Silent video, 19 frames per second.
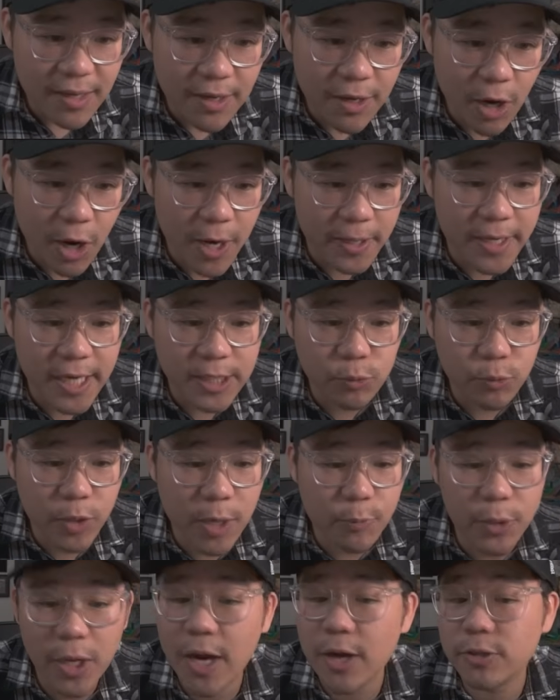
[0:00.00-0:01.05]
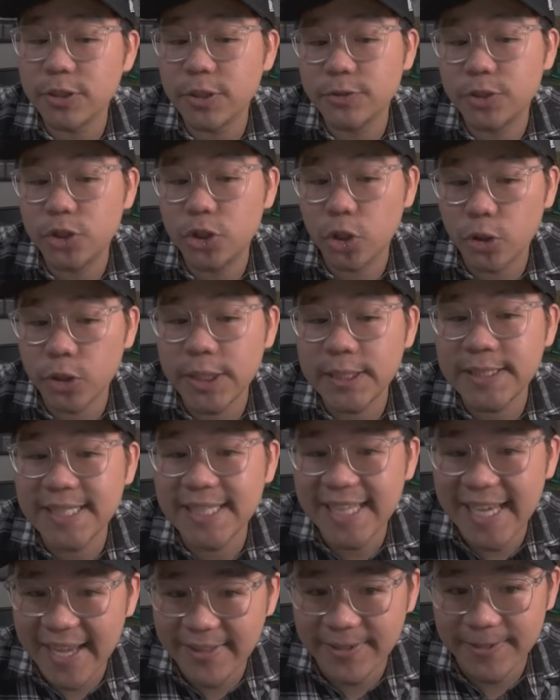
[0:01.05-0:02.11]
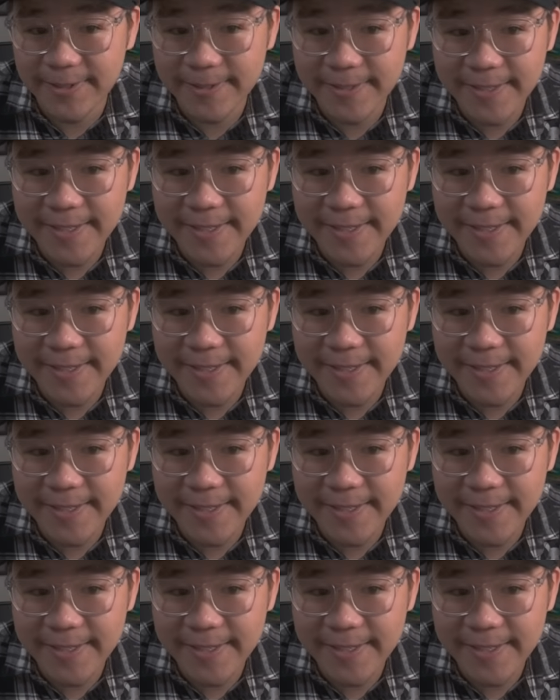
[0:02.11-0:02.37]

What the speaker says: All right, next one up, we got ourselves Journey Together.